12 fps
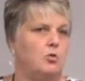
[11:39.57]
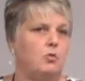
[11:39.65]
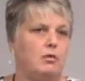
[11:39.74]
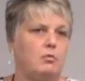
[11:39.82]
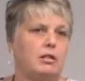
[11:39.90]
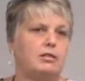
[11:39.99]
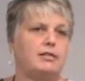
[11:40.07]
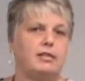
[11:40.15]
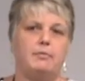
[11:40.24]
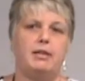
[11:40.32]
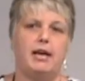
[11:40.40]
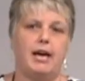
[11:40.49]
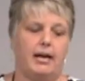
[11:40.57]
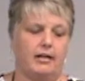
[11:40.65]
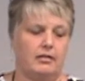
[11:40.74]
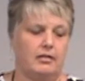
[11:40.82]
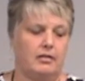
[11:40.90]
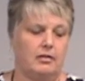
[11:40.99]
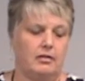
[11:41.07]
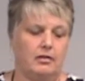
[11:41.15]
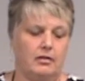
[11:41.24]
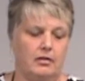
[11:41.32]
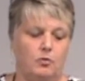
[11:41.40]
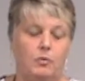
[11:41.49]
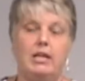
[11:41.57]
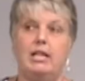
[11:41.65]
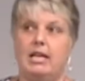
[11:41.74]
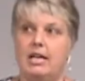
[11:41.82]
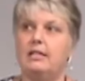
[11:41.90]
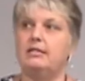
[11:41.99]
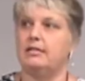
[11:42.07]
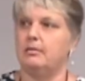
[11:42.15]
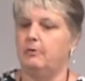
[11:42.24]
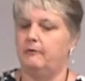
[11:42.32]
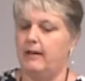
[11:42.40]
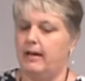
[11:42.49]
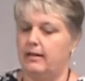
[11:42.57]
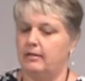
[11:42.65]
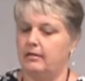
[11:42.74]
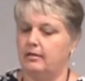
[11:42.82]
We want some of that. We need some of that.